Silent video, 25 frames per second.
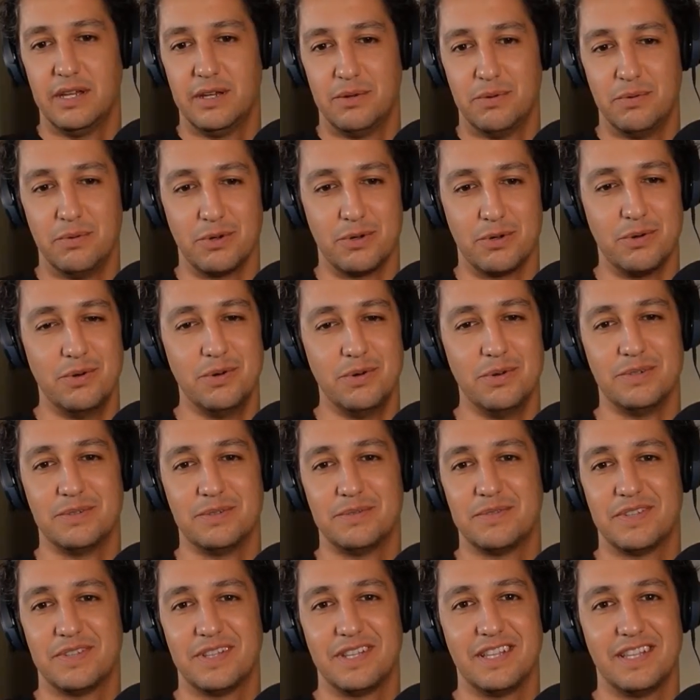Well, cool.
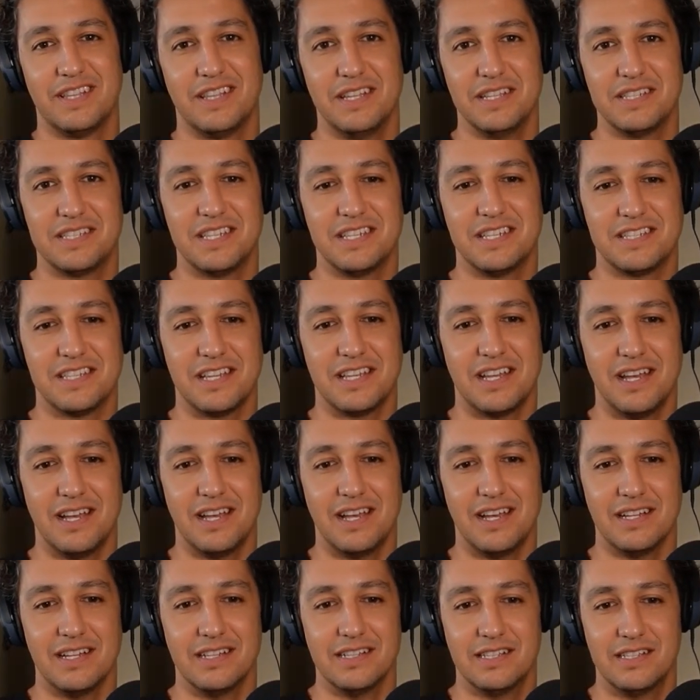This is
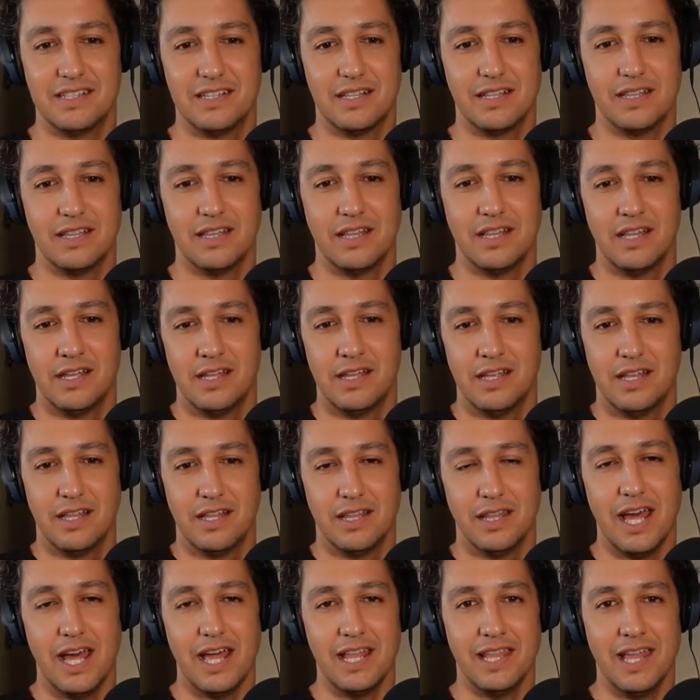a
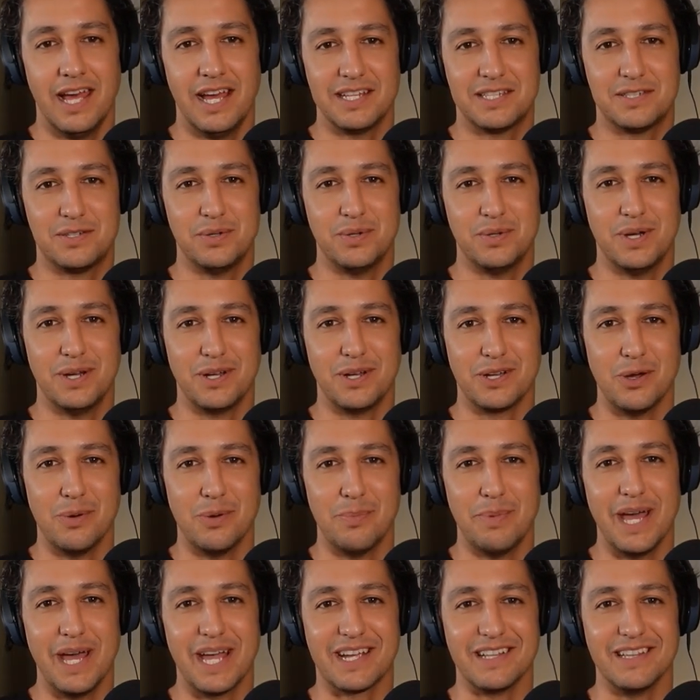lot to go
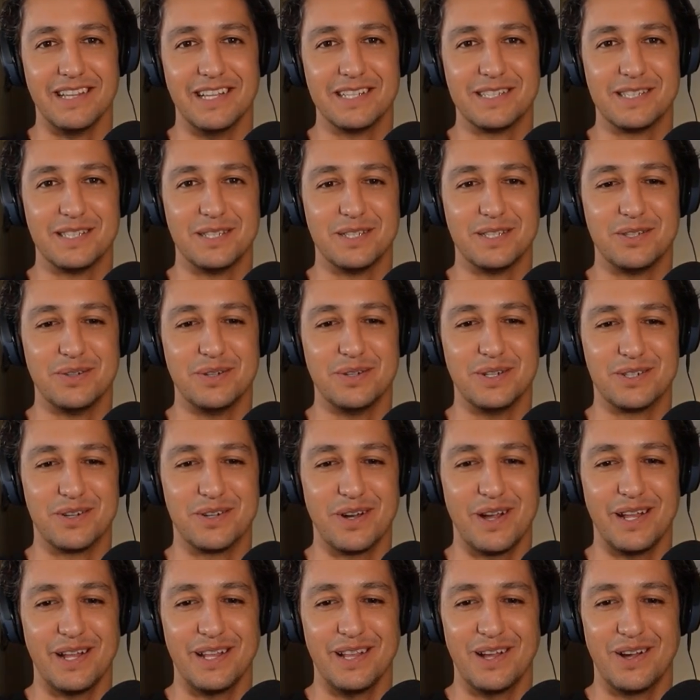back and listen to and
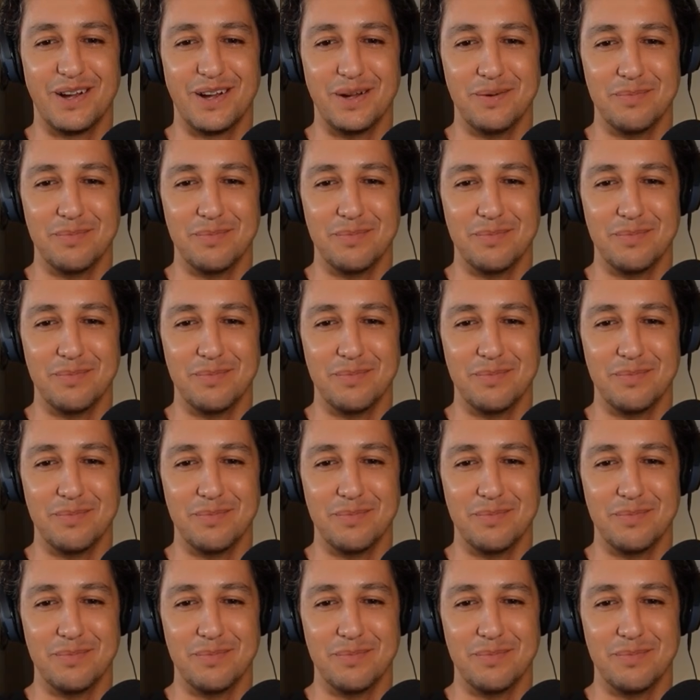try and learn.